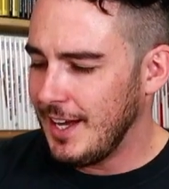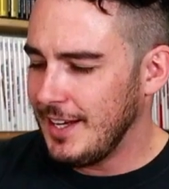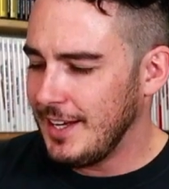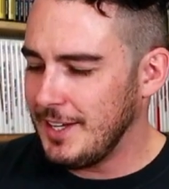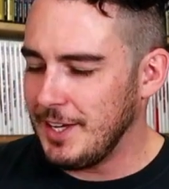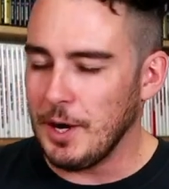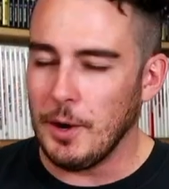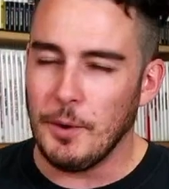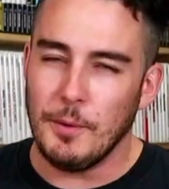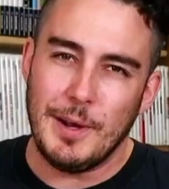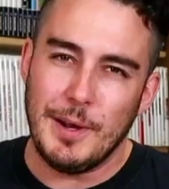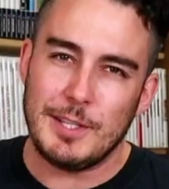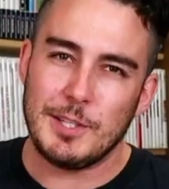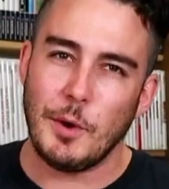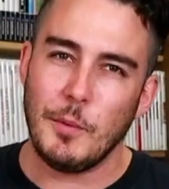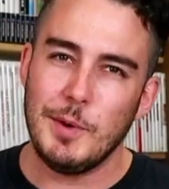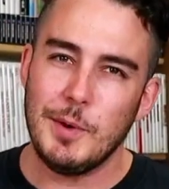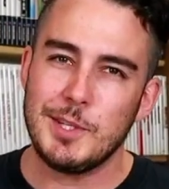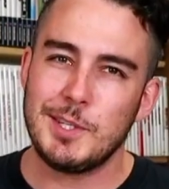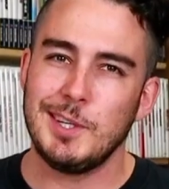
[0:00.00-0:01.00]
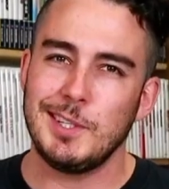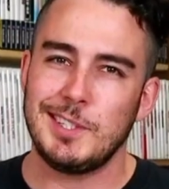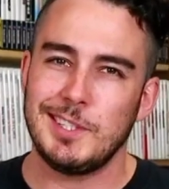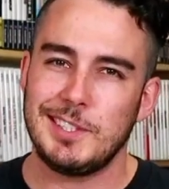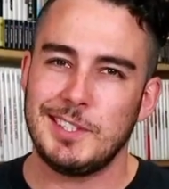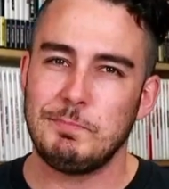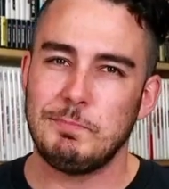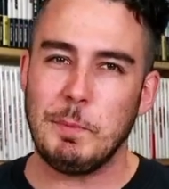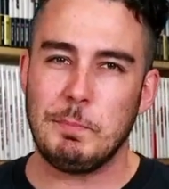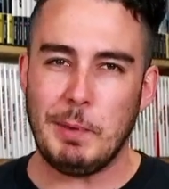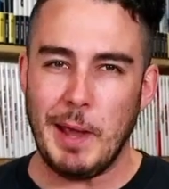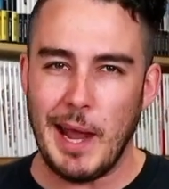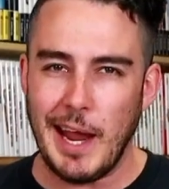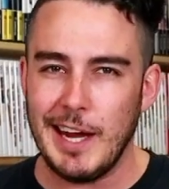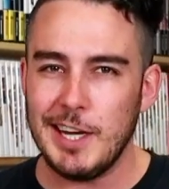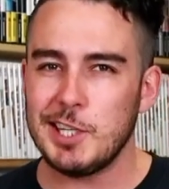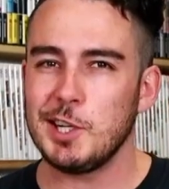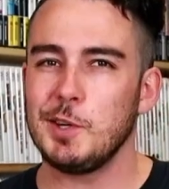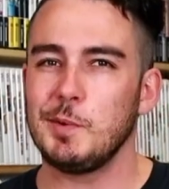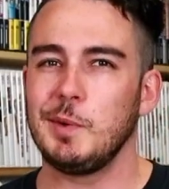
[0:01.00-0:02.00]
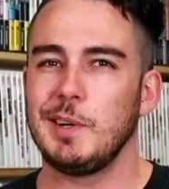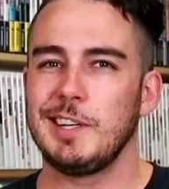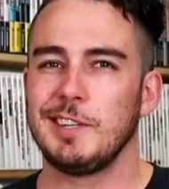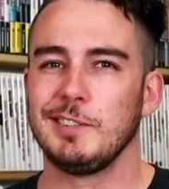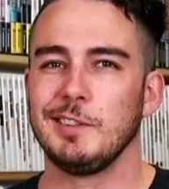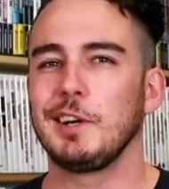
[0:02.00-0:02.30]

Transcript: you know, it's always good to be patient when you're